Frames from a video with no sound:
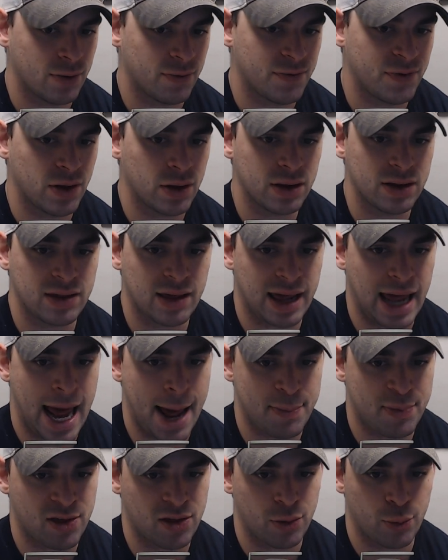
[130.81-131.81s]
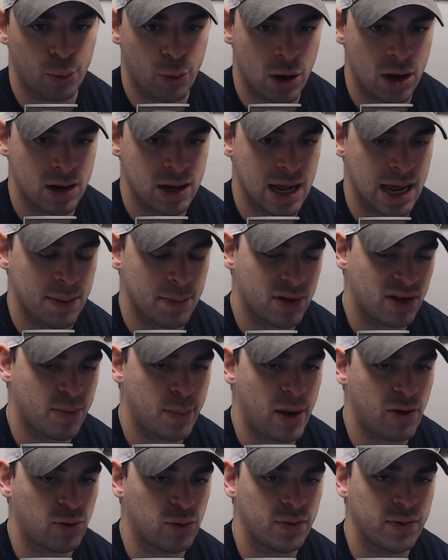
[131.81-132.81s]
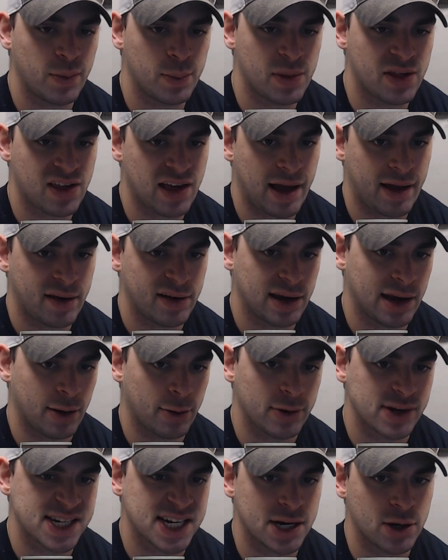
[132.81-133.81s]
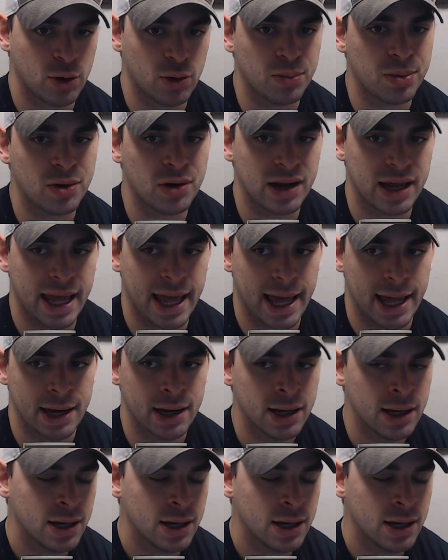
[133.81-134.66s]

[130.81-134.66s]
Filling the gaps in the run game, especially from the secondary, terrible again.